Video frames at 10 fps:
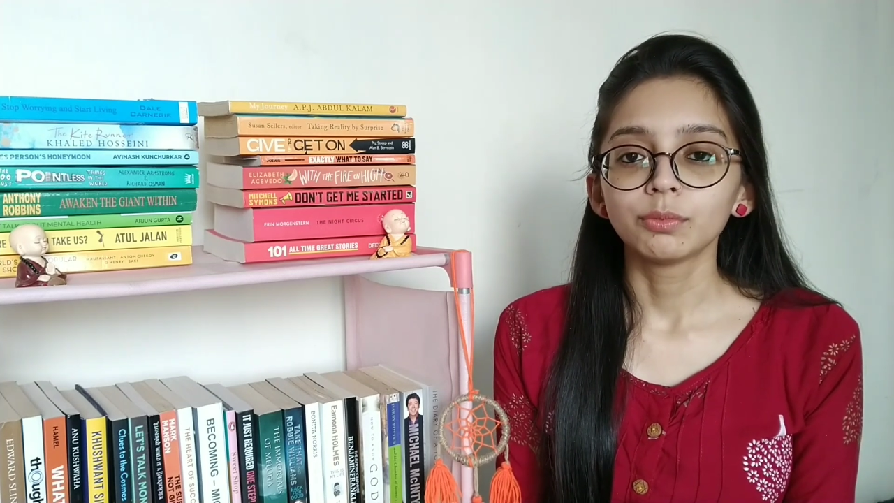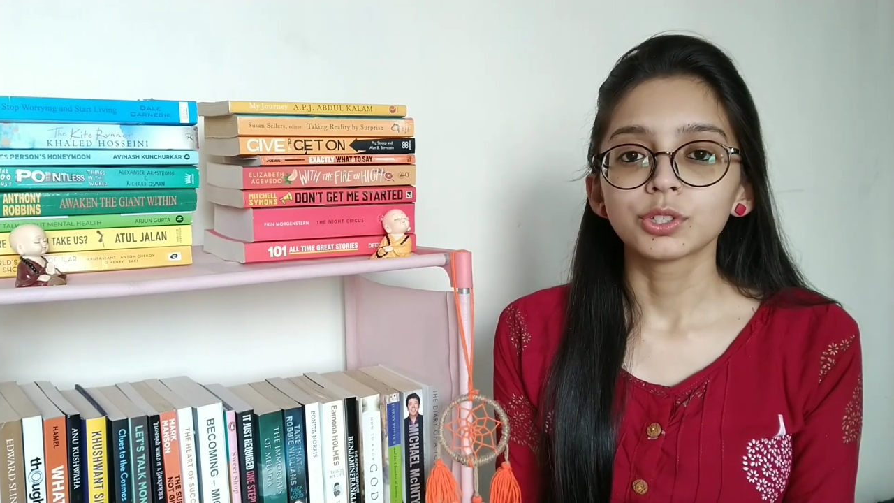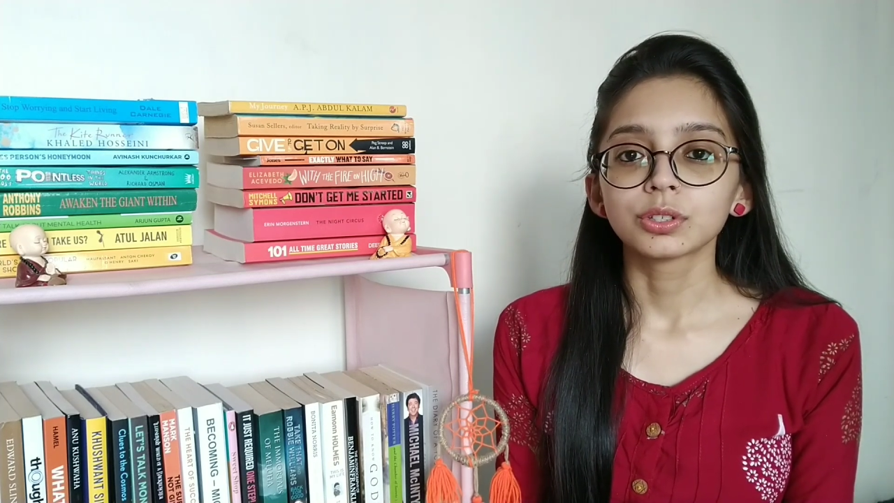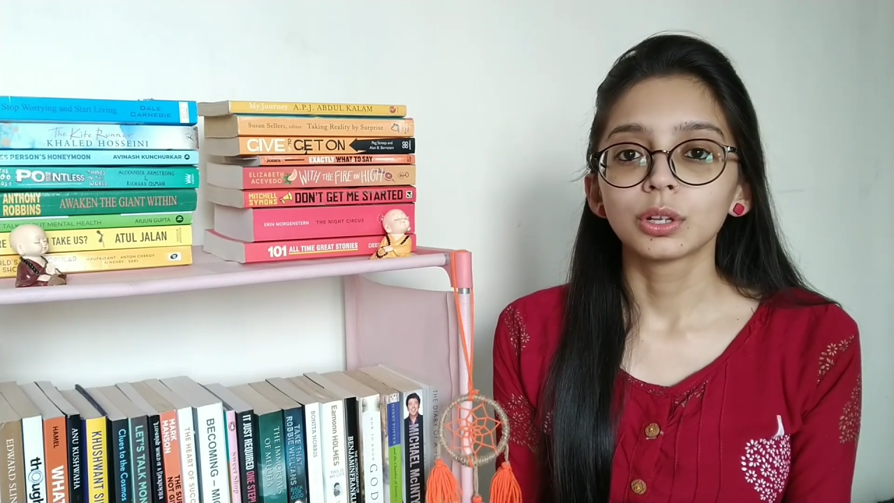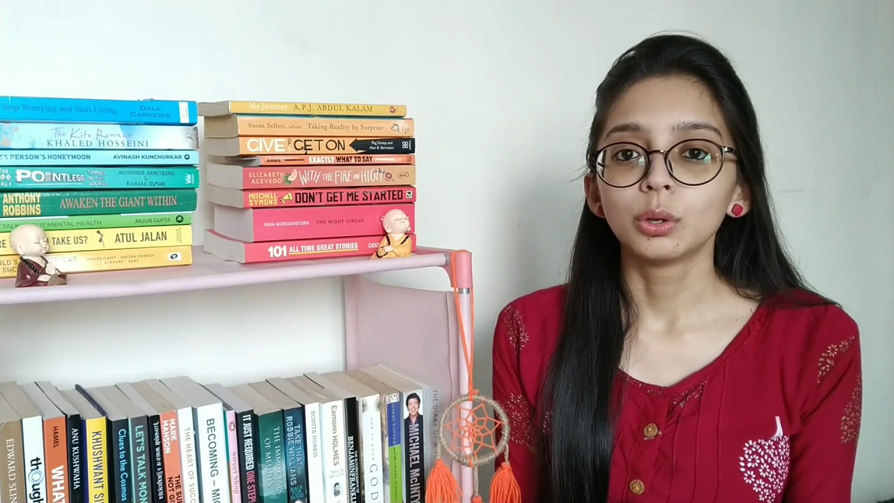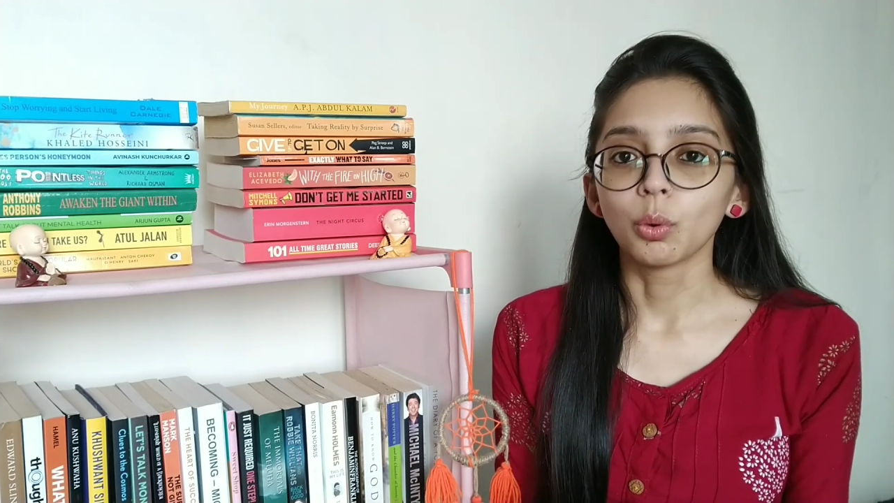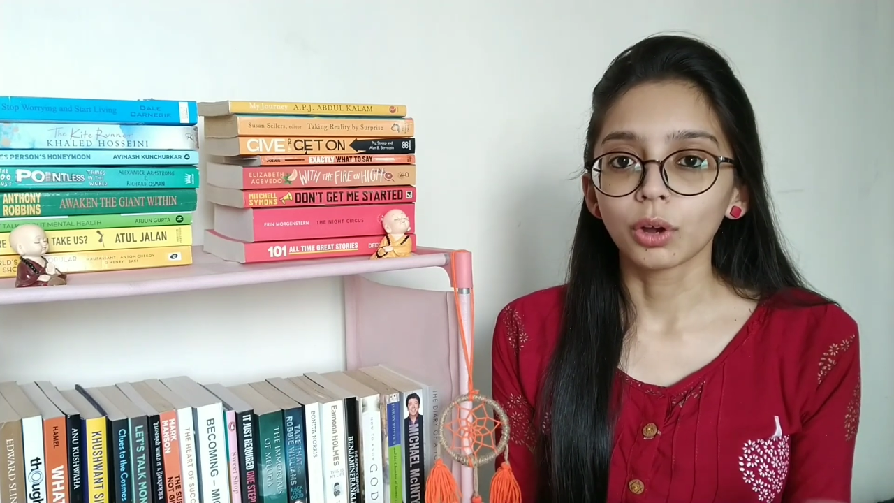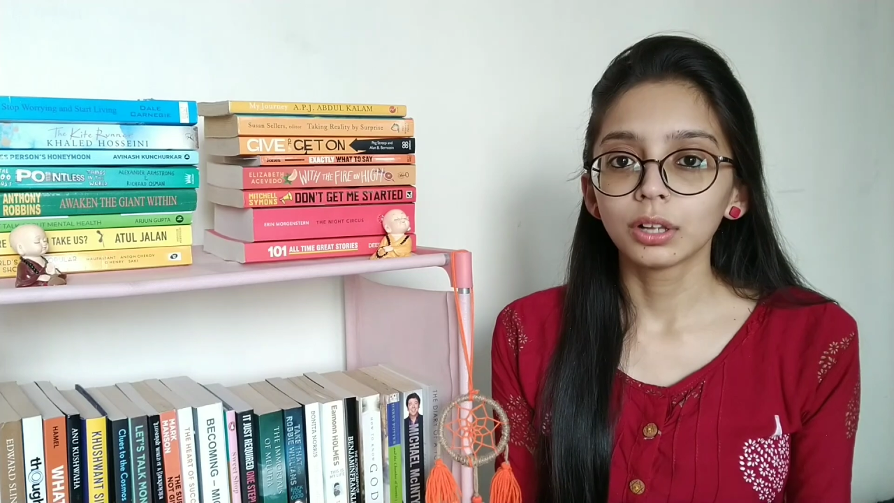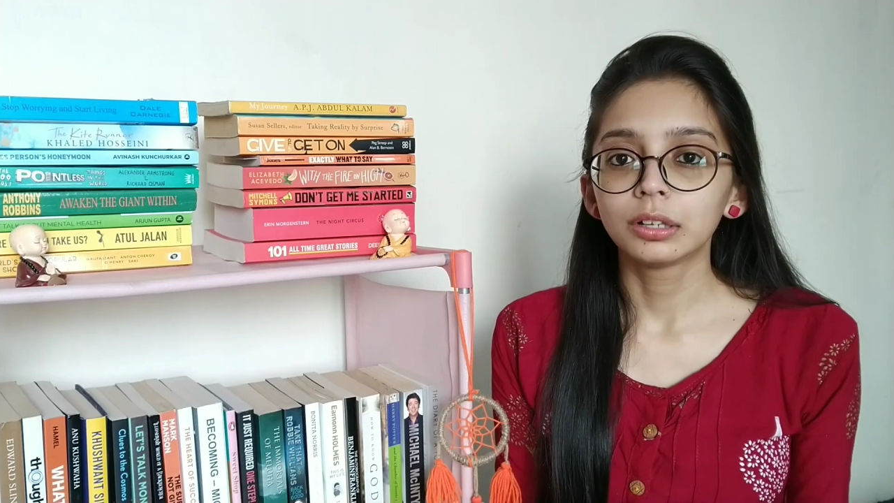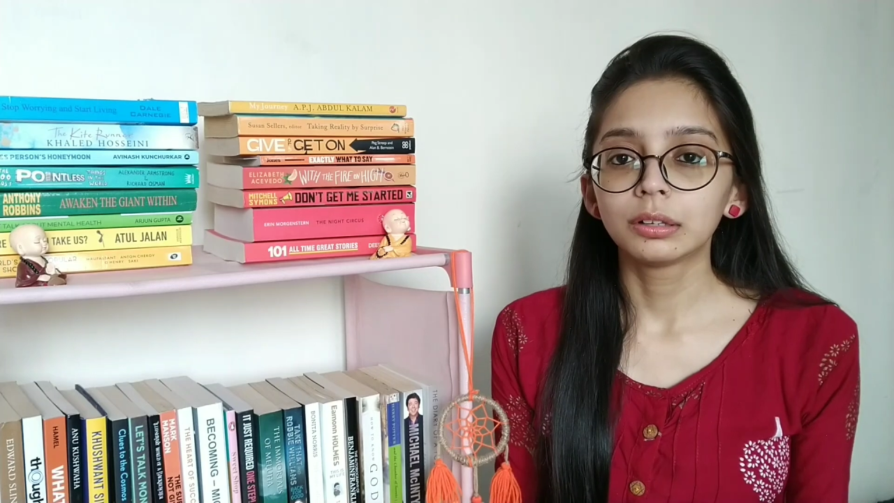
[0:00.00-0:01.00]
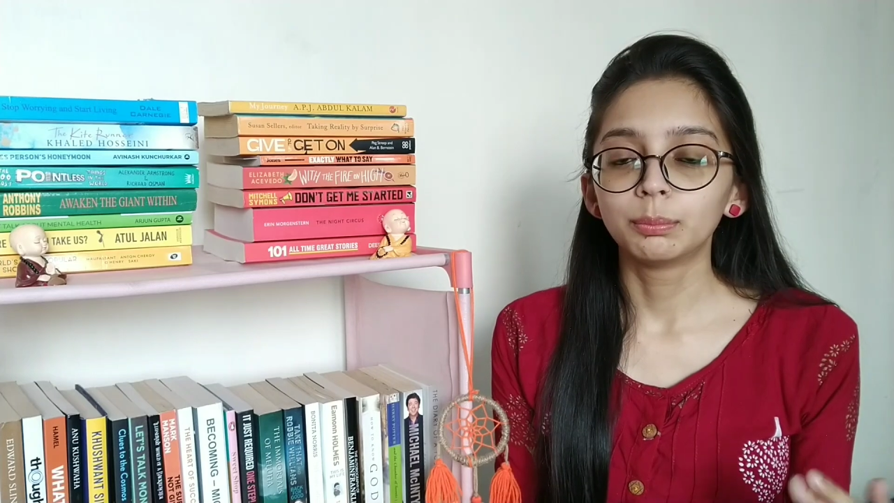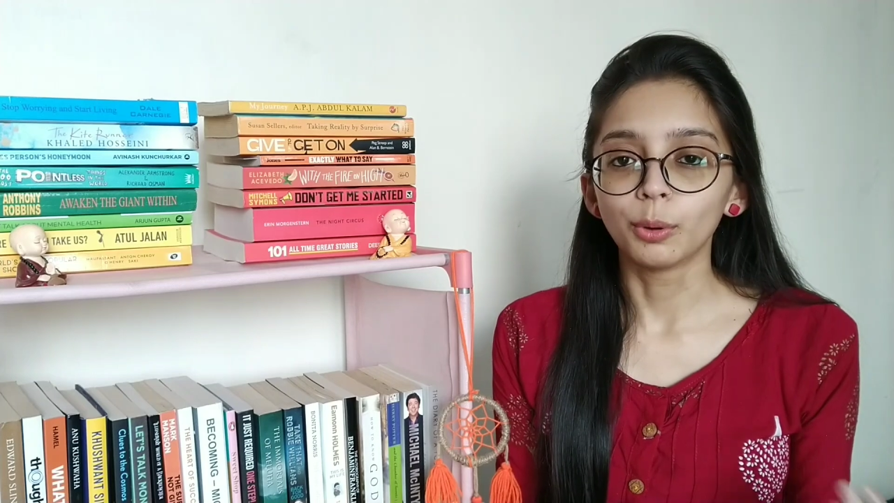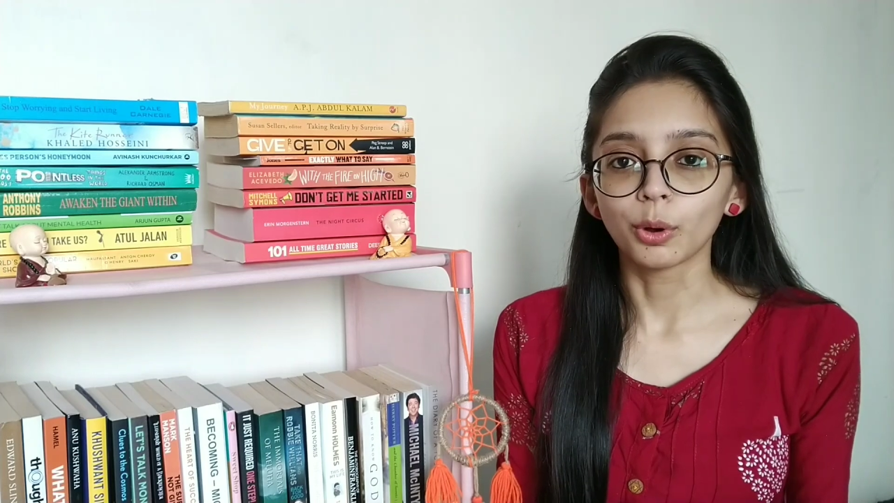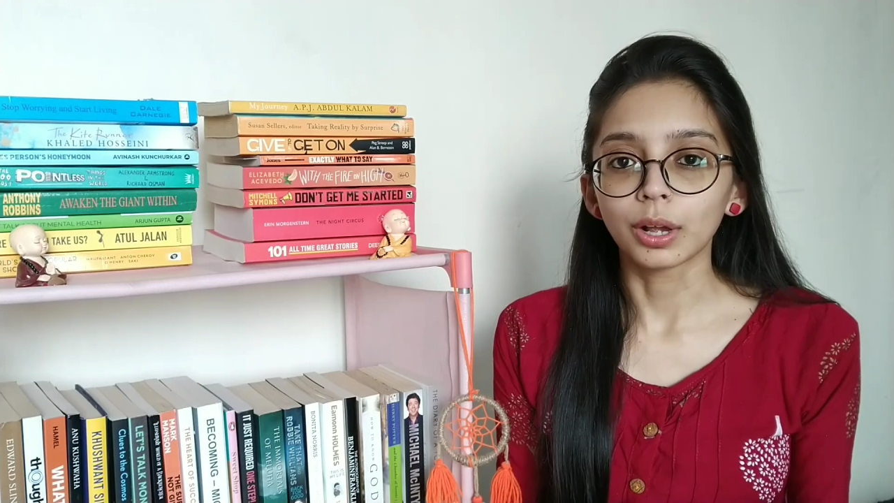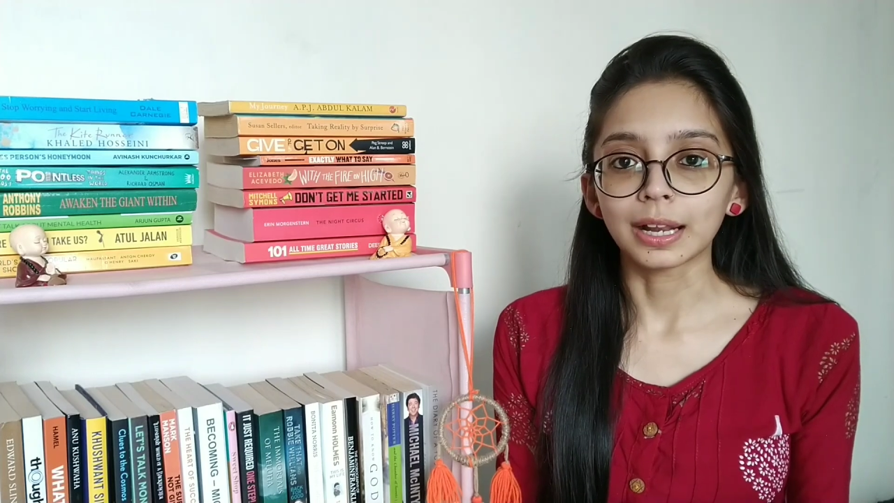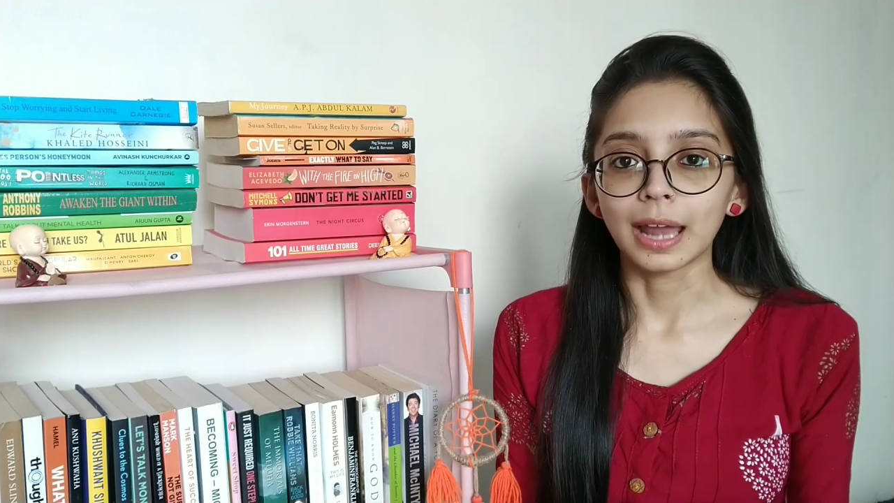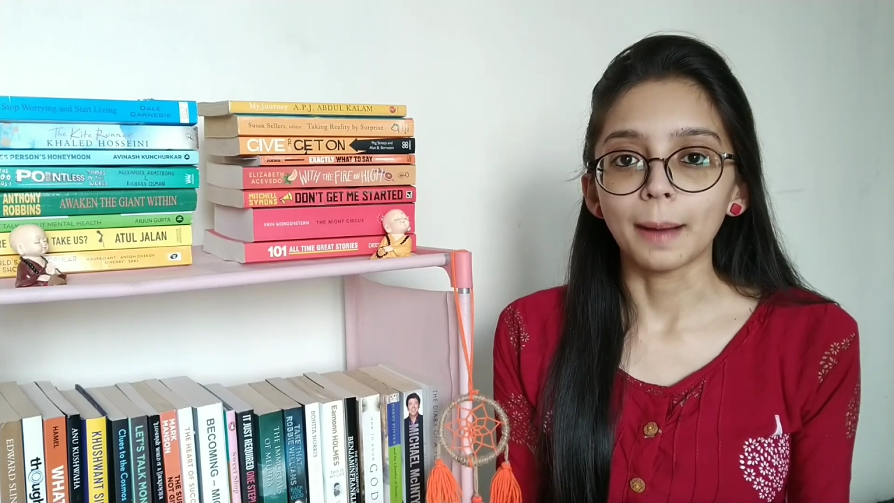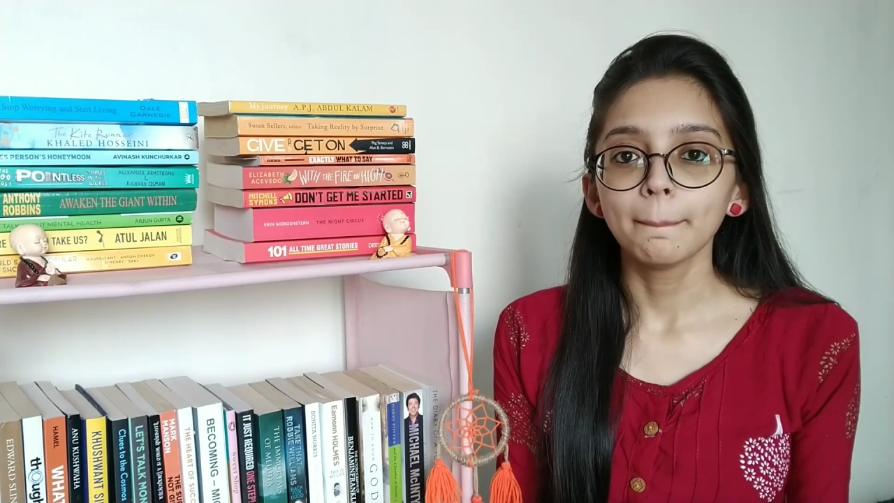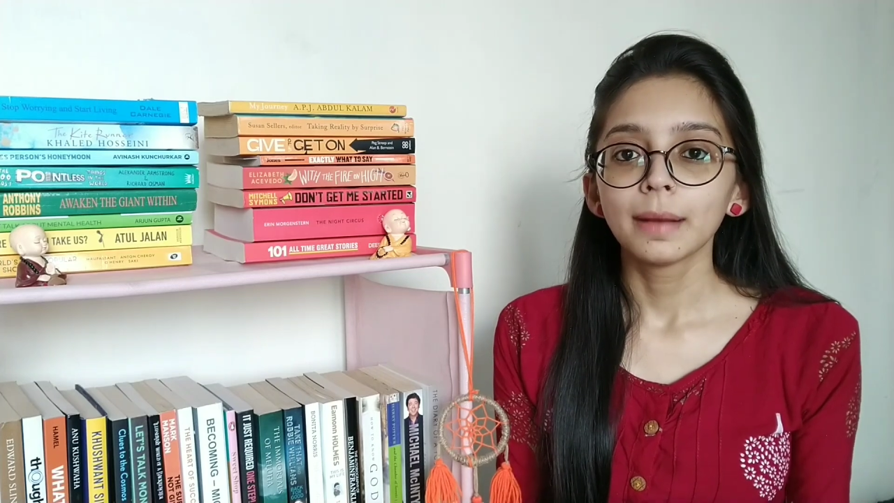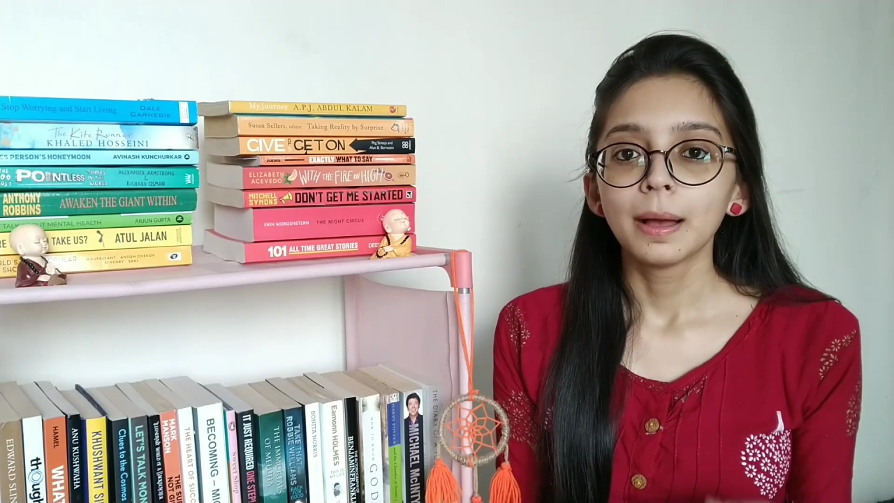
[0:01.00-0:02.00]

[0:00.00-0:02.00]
which is a local book club.